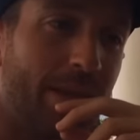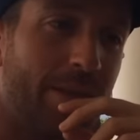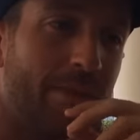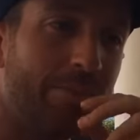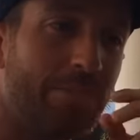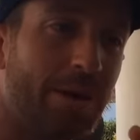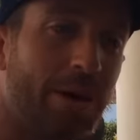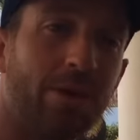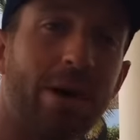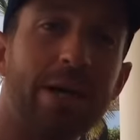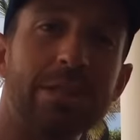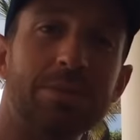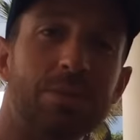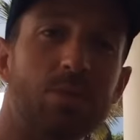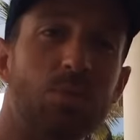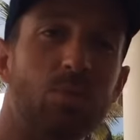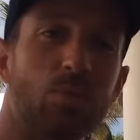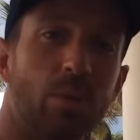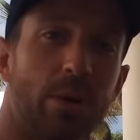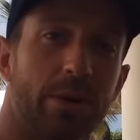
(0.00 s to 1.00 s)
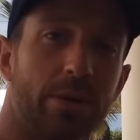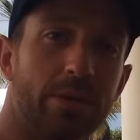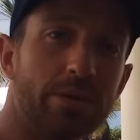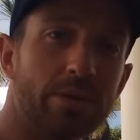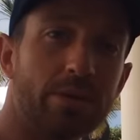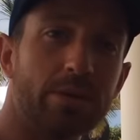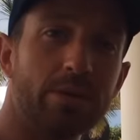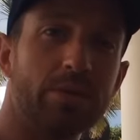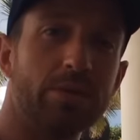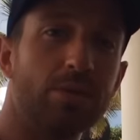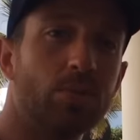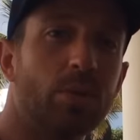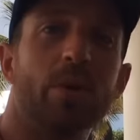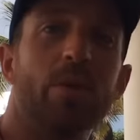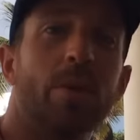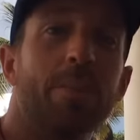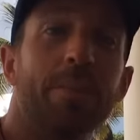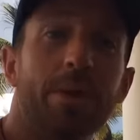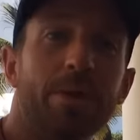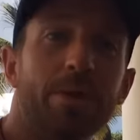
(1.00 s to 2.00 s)
And the model asked me, what do you
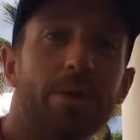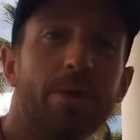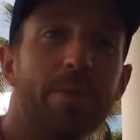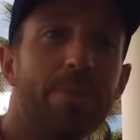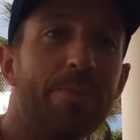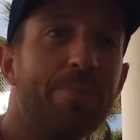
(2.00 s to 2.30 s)
want me to do?